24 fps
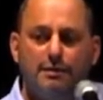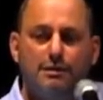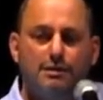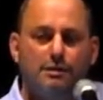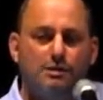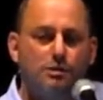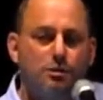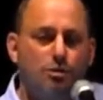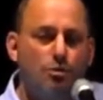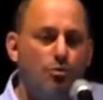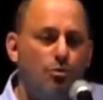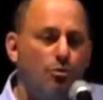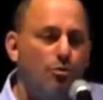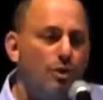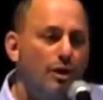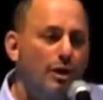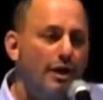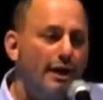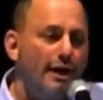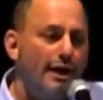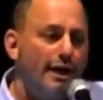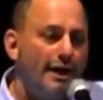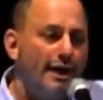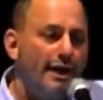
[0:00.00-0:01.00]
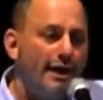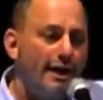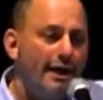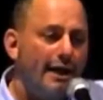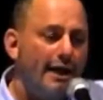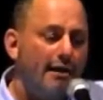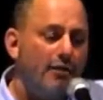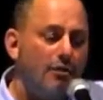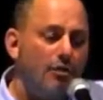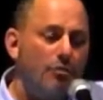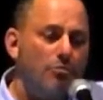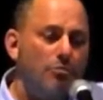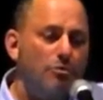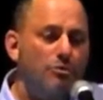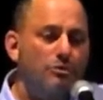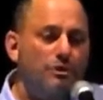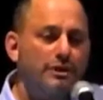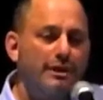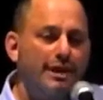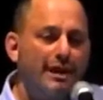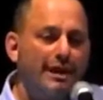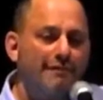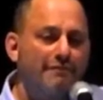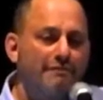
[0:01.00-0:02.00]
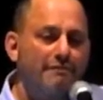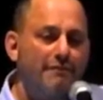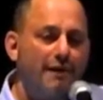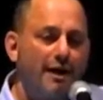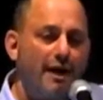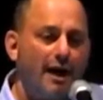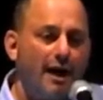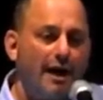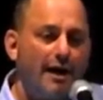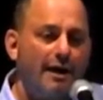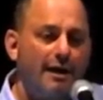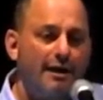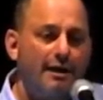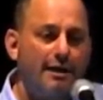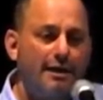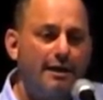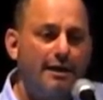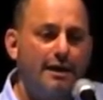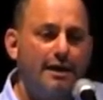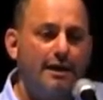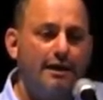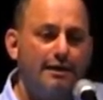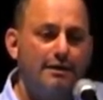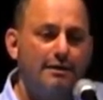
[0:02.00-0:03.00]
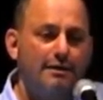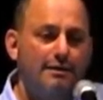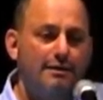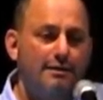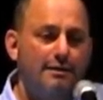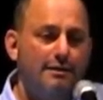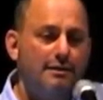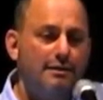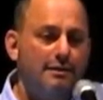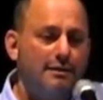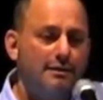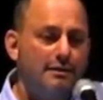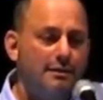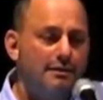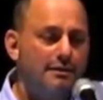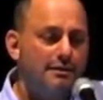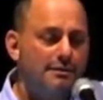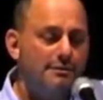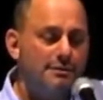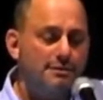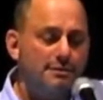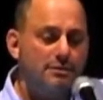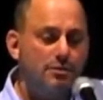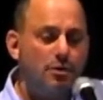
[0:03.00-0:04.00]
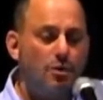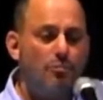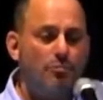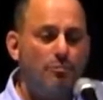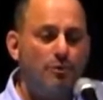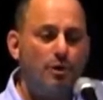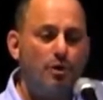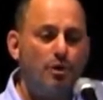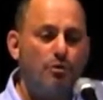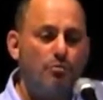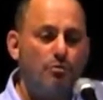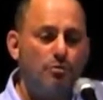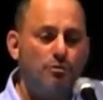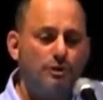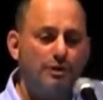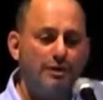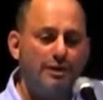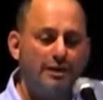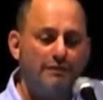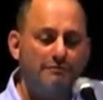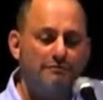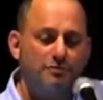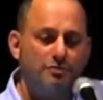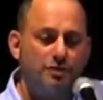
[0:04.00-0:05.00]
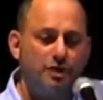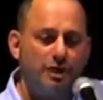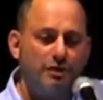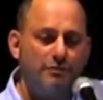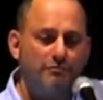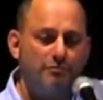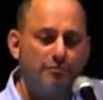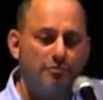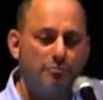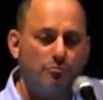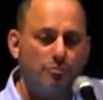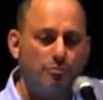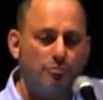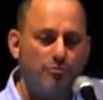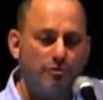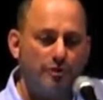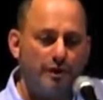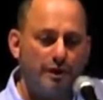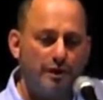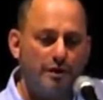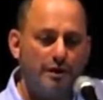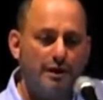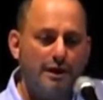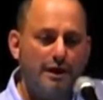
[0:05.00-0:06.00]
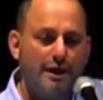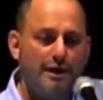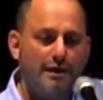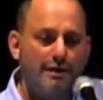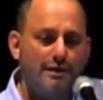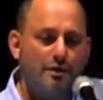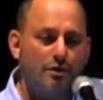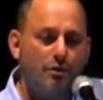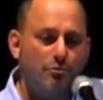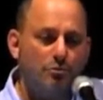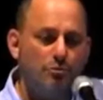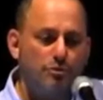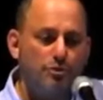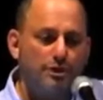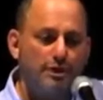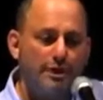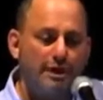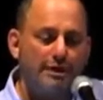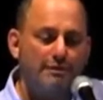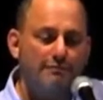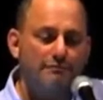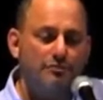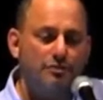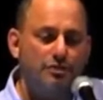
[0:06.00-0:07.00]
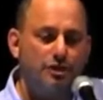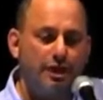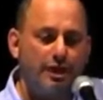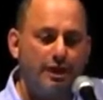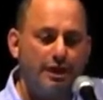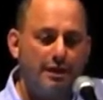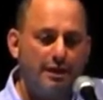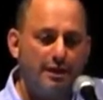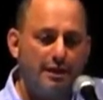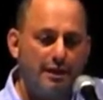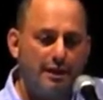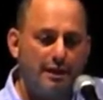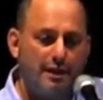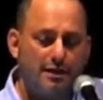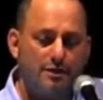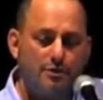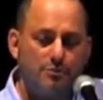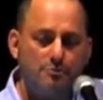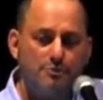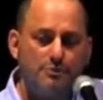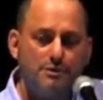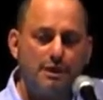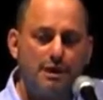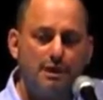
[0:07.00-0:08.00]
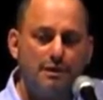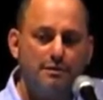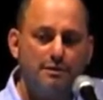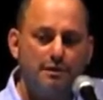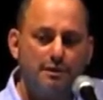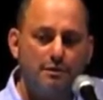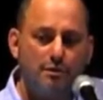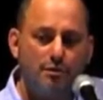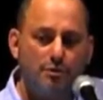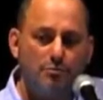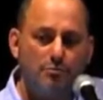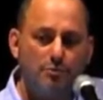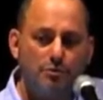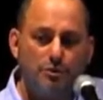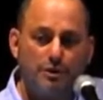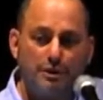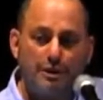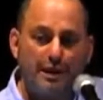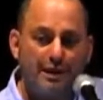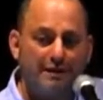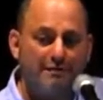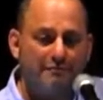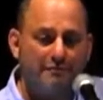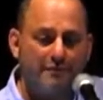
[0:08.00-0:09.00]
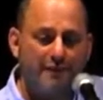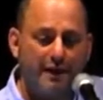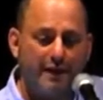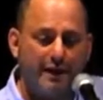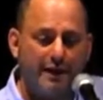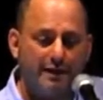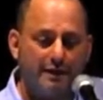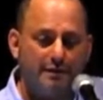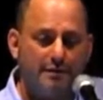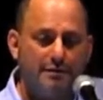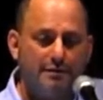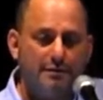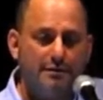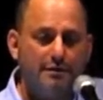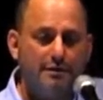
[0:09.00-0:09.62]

So a robot in Fi can stop a robot in Fj from moving, and a robot in Fj can obstruct a robot in Fk.